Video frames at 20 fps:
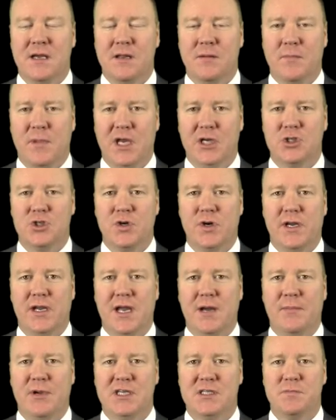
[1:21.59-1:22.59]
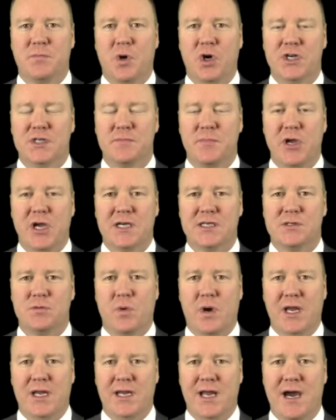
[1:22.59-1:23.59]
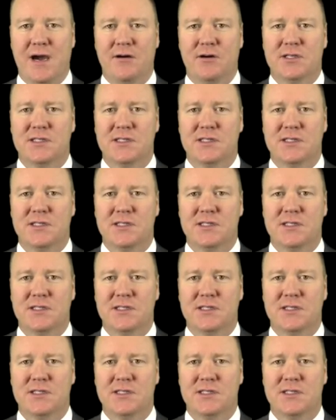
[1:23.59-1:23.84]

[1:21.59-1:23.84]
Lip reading: Make sure you get my sports picks right now